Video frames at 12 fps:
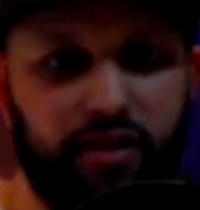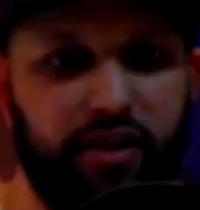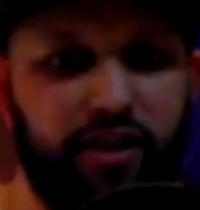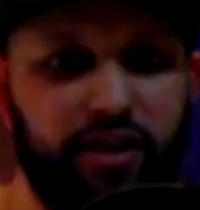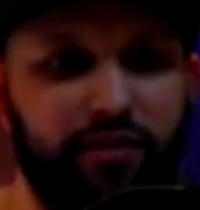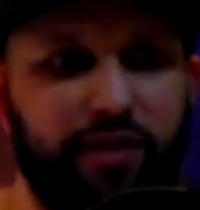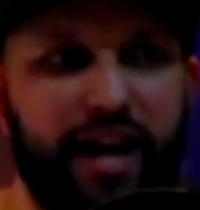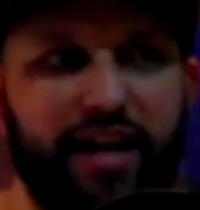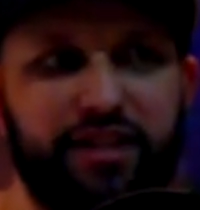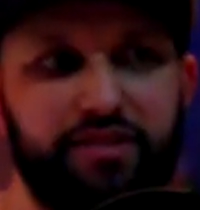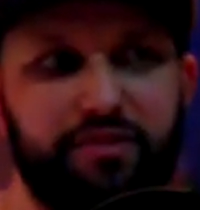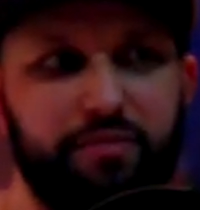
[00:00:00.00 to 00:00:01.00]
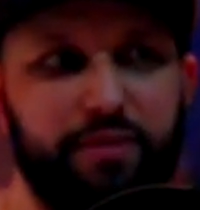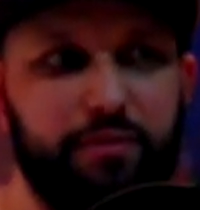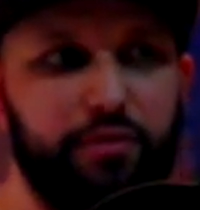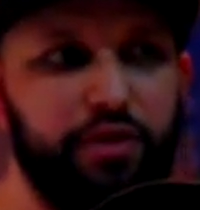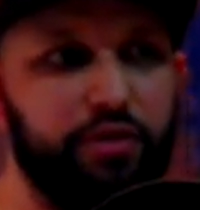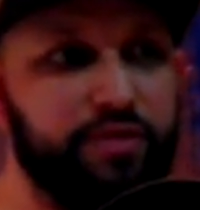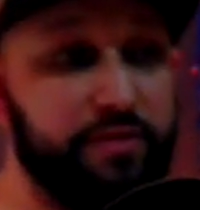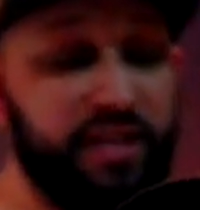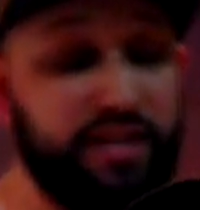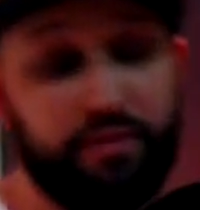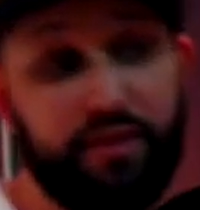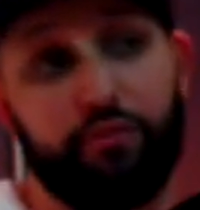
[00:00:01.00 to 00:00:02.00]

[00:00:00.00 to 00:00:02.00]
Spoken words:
interactions with people. Sometimes